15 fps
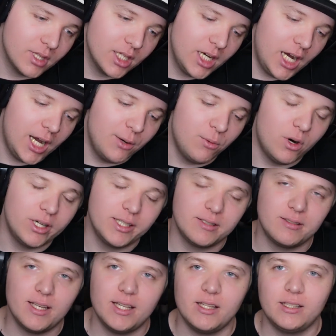I want to
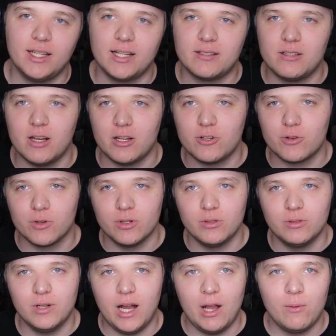say that that's not true.
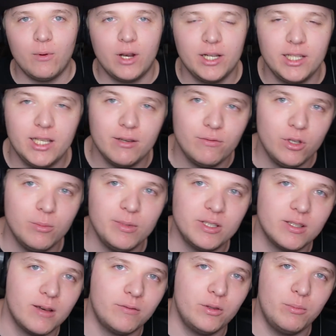I want to give
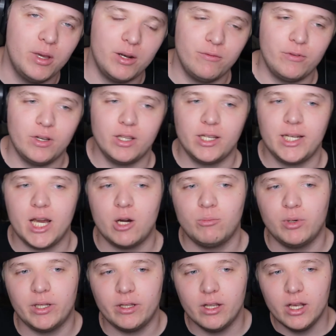Ubisoft the benefit of the doubt,
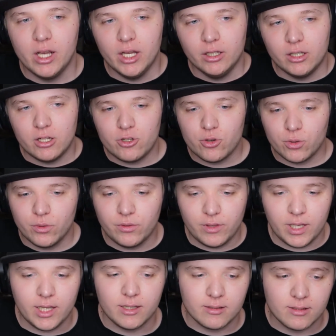but the truth
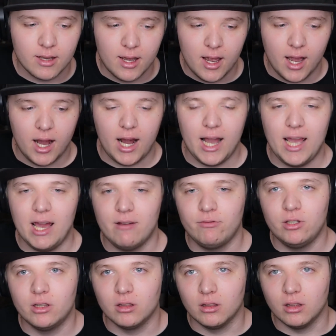is, I
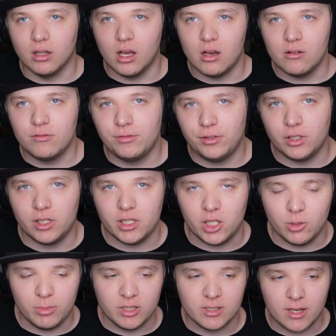haven't loved a
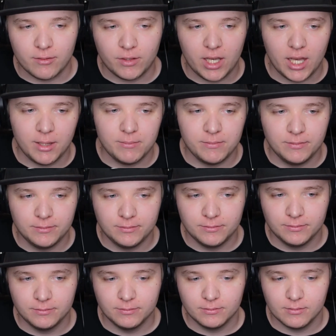Ubisoft game
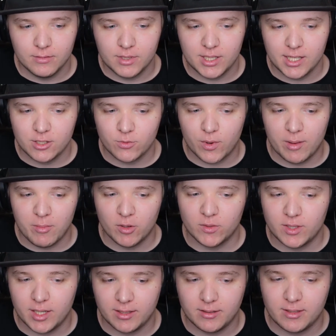since Rainbow
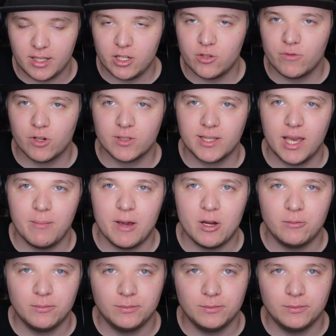Six Siege first came out.